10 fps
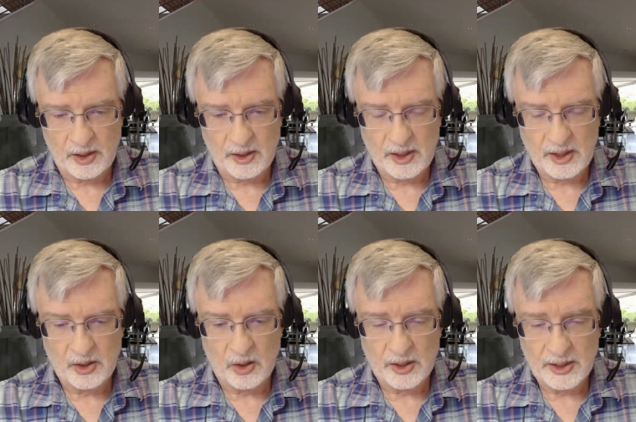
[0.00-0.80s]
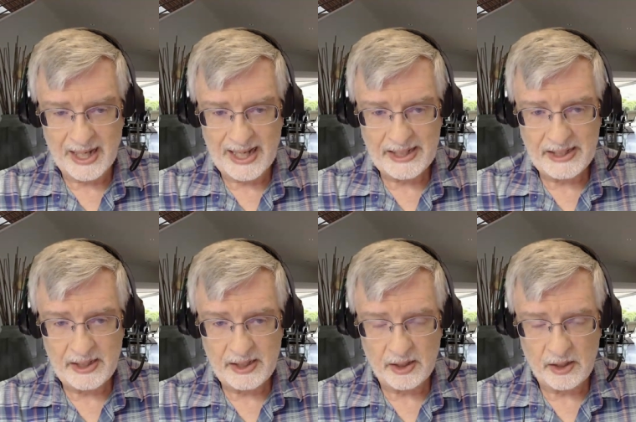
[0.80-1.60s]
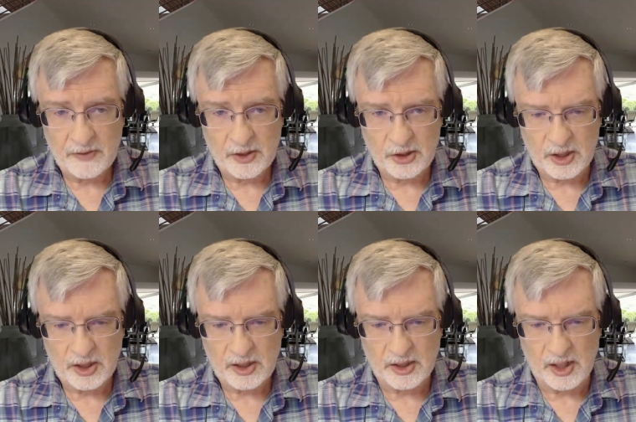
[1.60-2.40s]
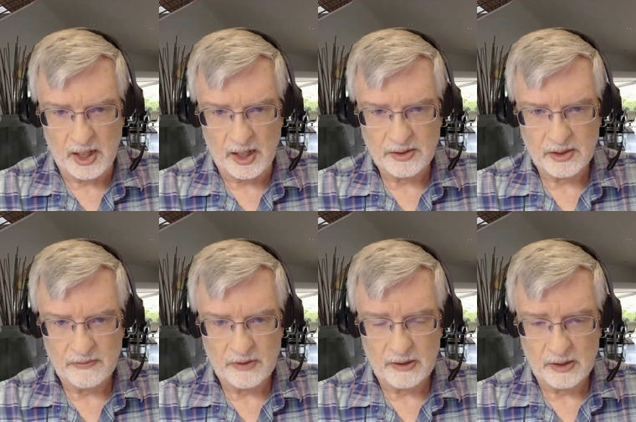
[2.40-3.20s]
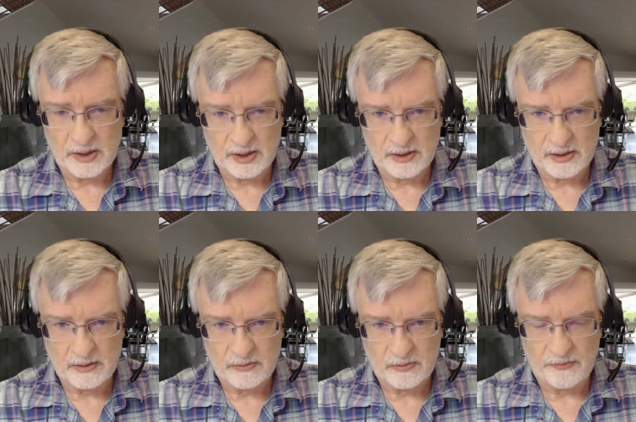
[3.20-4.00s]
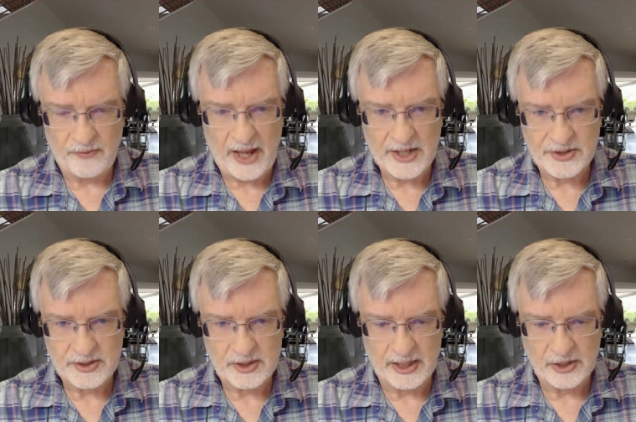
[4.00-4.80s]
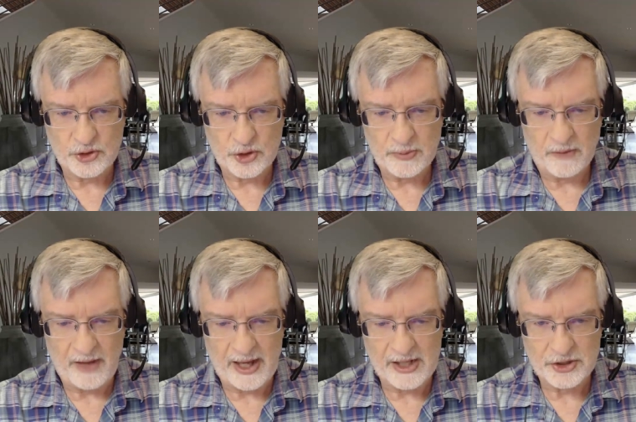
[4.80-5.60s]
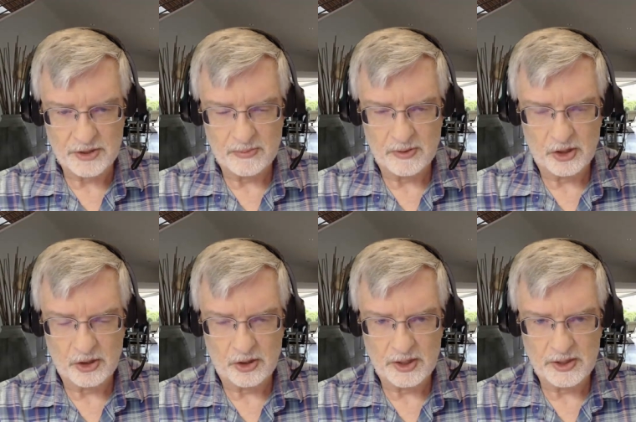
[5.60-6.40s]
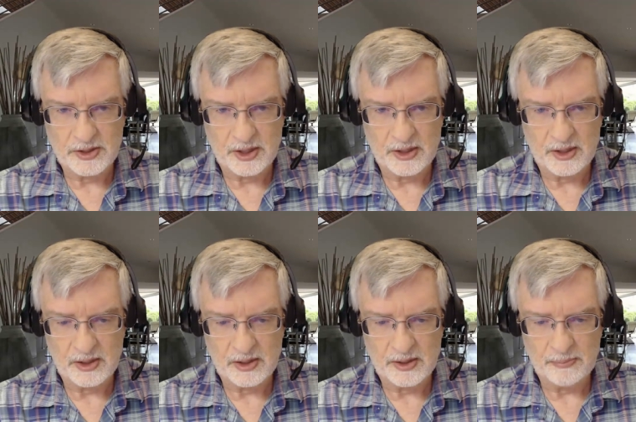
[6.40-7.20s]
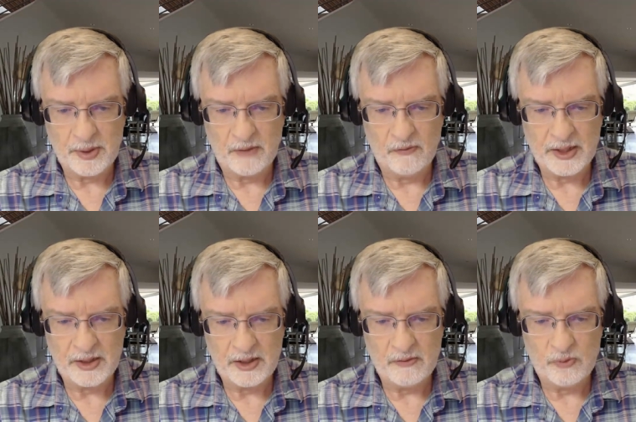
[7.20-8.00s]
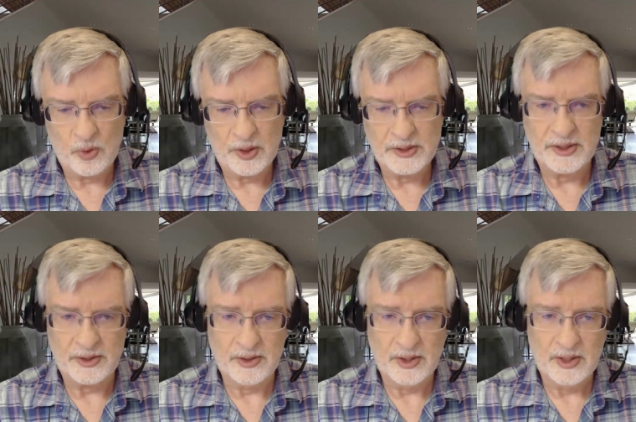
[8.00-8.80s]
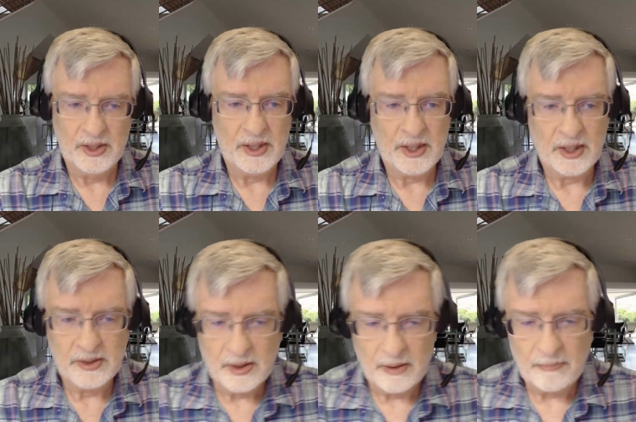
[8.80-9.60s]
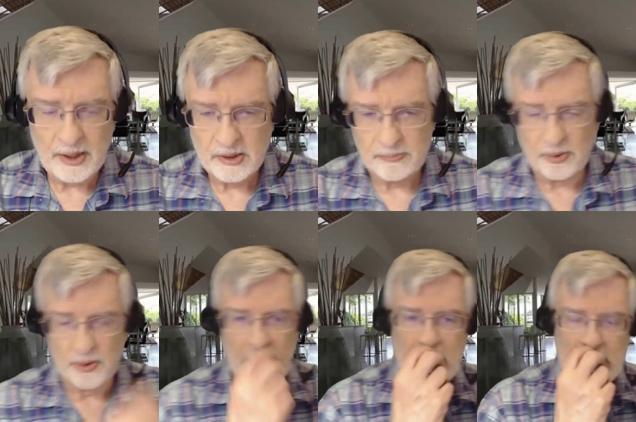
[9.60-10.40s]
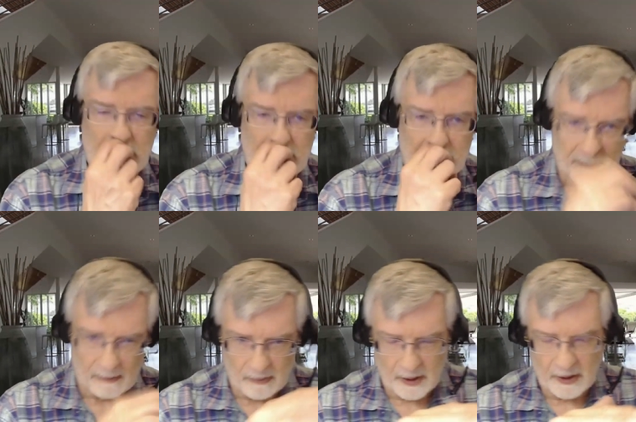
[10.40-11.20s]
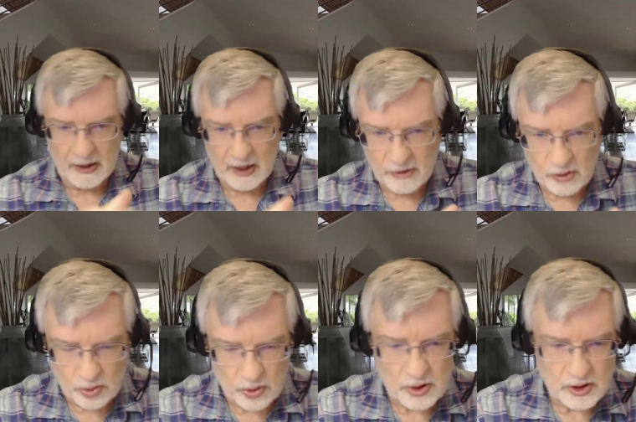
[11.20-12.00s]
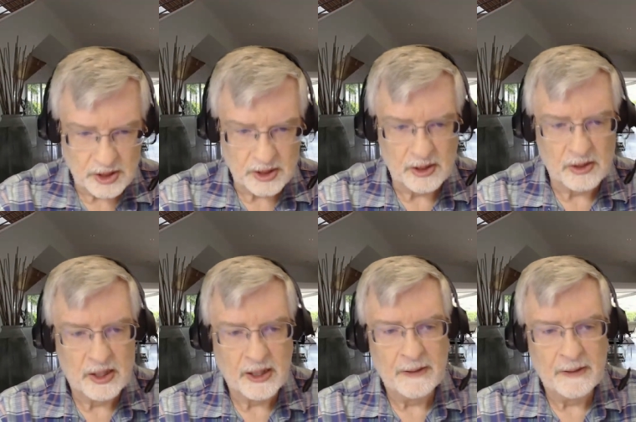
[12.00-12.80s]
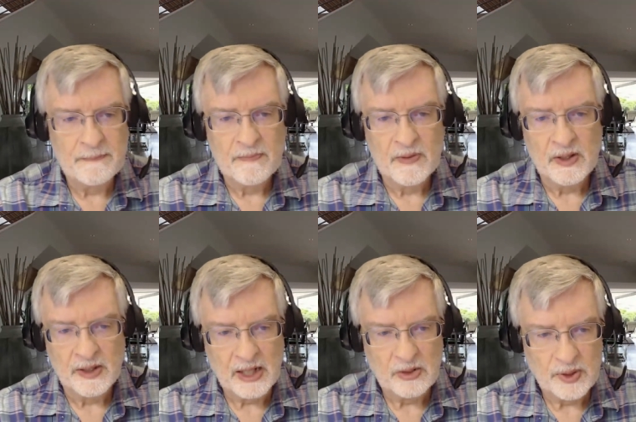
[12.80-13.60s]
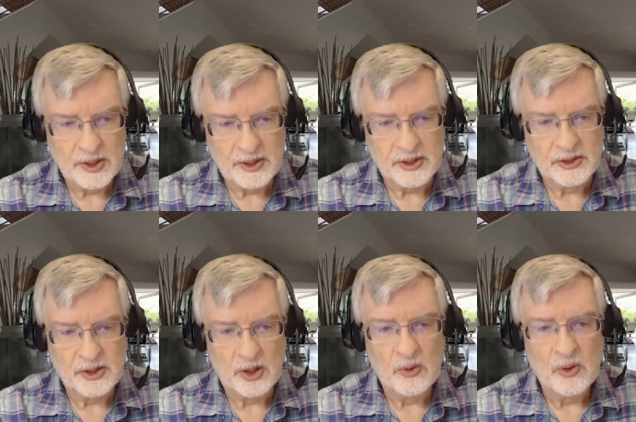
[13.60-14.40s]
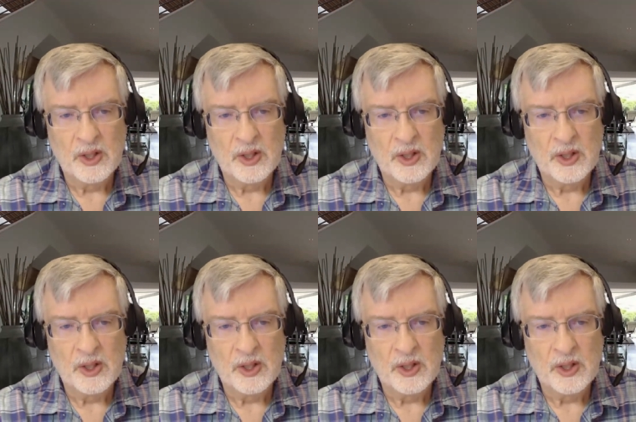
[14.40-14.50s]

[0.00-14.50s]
the the idea of the dark lodge of the the, the, the Fascist, like German fascism of the 30s and the mid 1940s here, is based upon hate and, and, and cruelty. Okay, that's what it is. So,